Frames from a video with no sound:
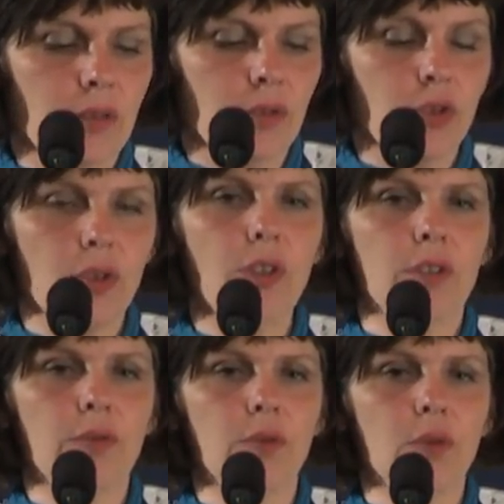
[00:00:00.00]

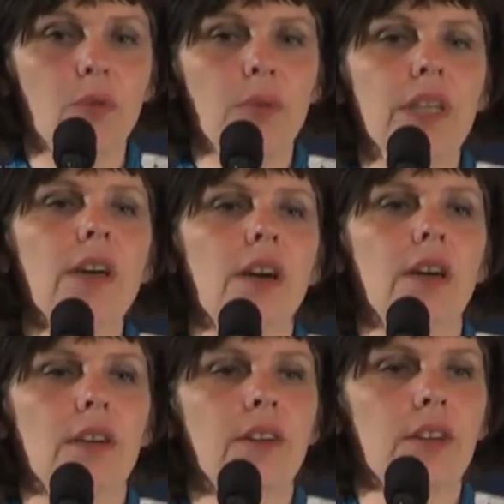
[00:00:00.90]
soil for who we
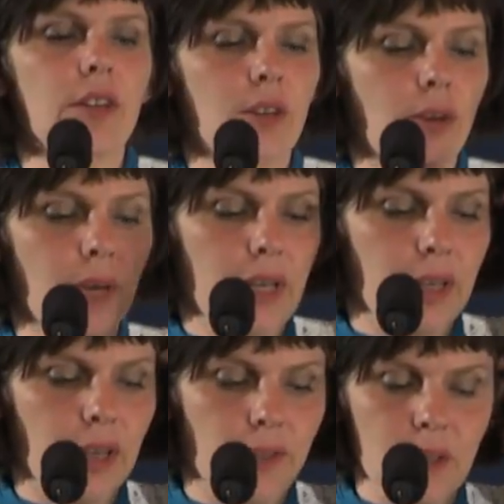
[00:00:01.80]
are,
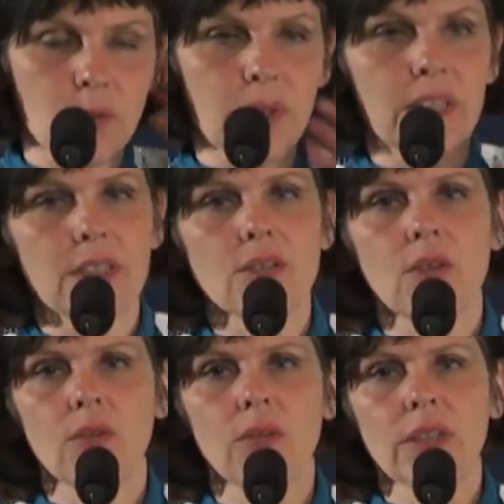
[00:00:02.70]
and that's why it is
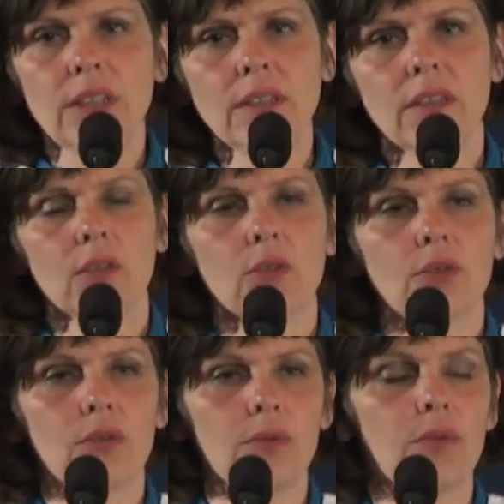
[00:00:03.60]
so easy
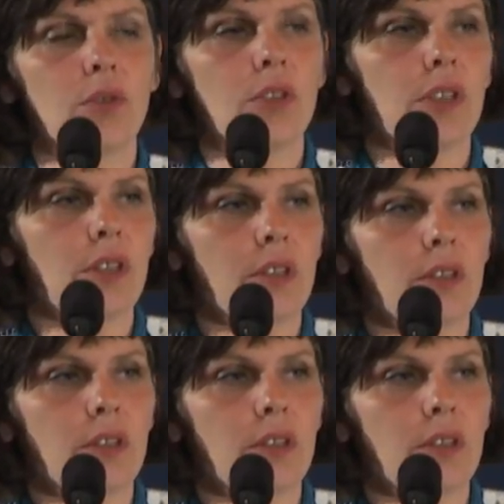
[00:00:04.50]
also for